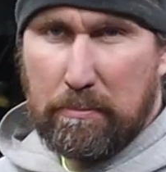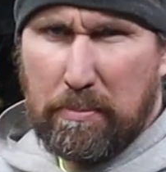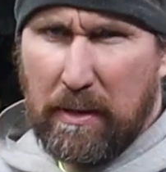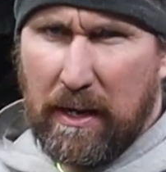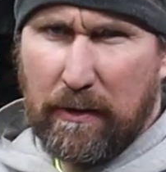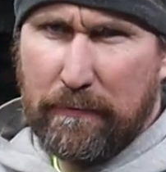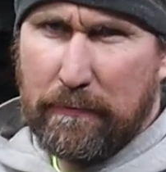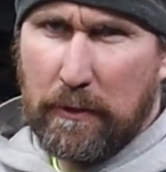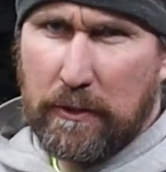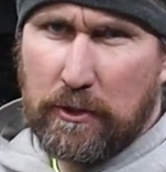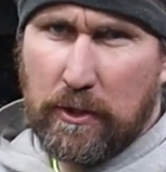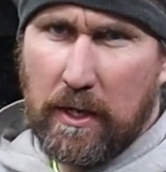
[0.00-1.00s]

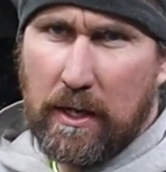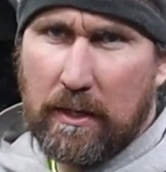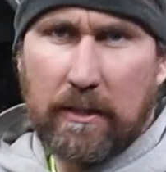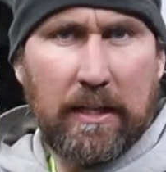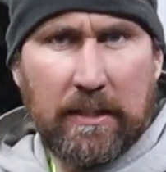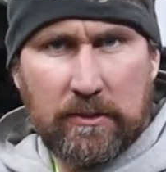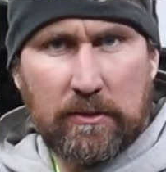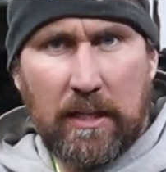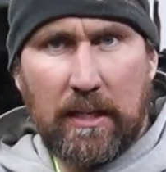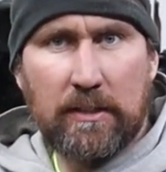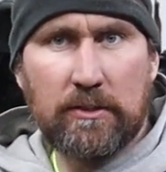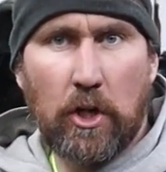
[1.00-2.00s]
barefoot truck,
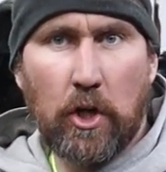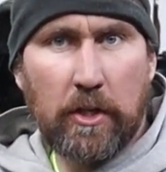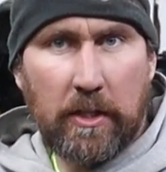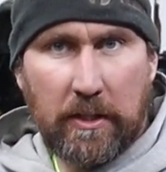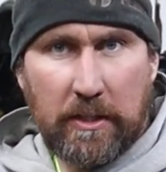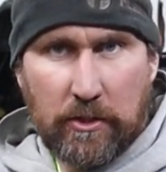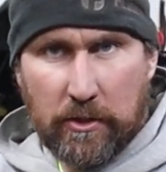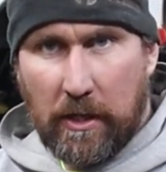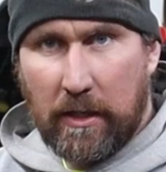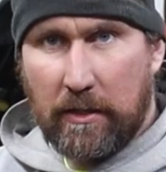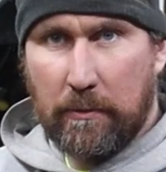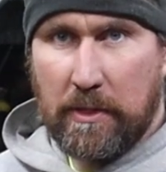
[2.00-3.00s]
his Hercules
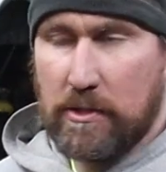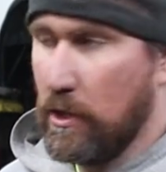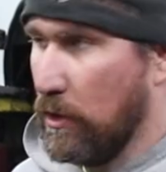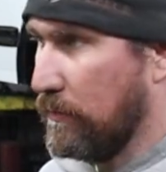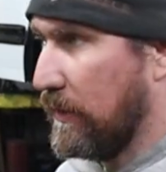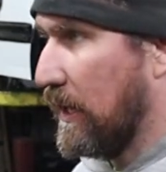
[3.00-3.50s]
truck that we drove.